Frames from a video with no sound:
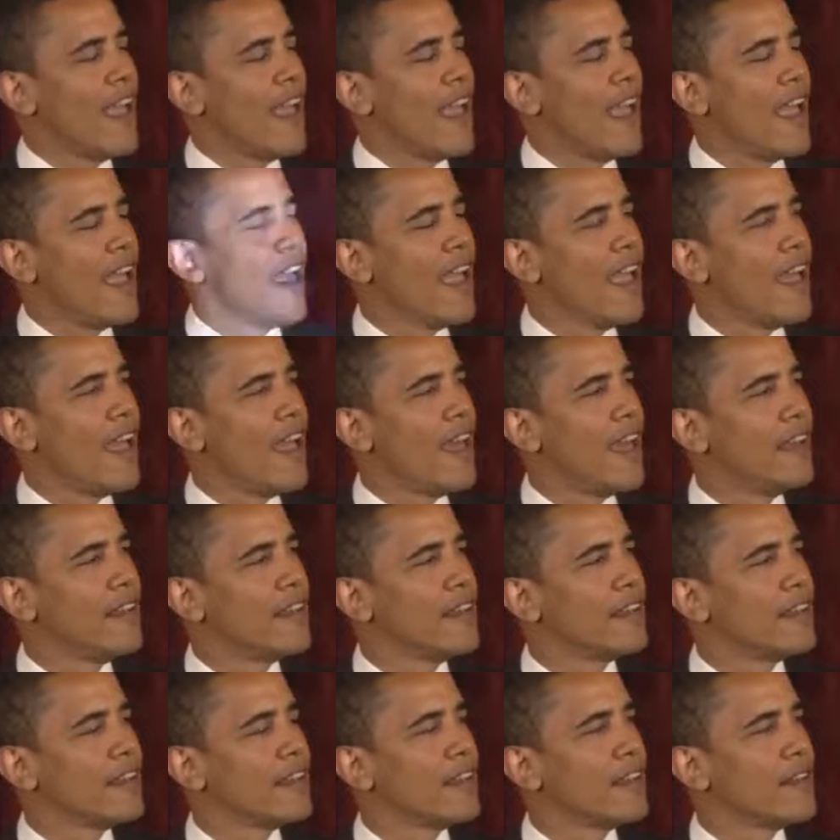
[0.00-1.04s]

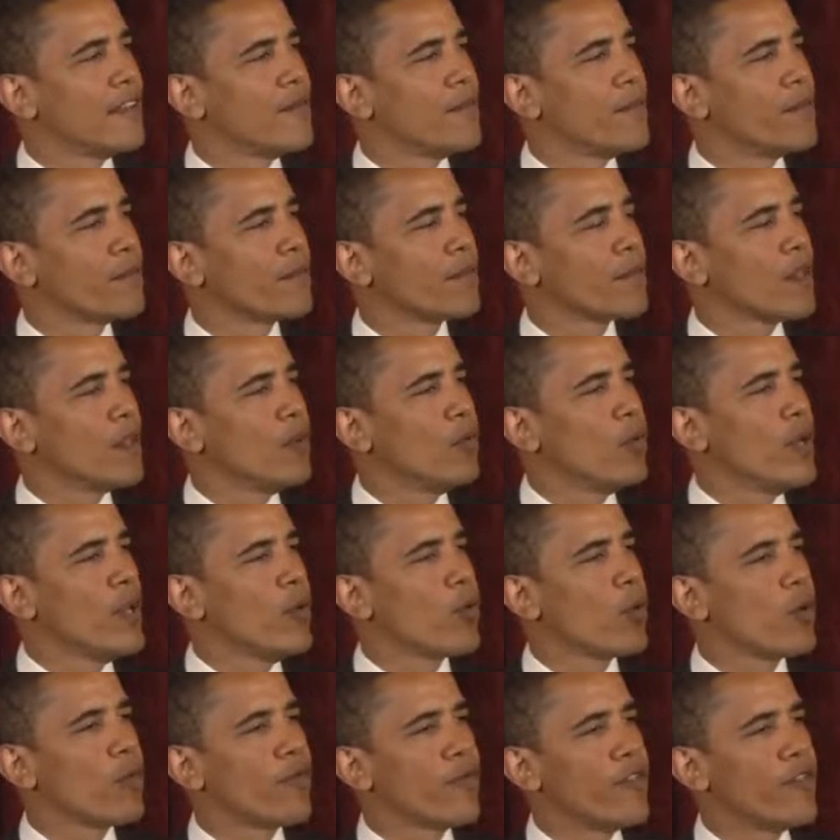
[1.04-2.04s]
And we were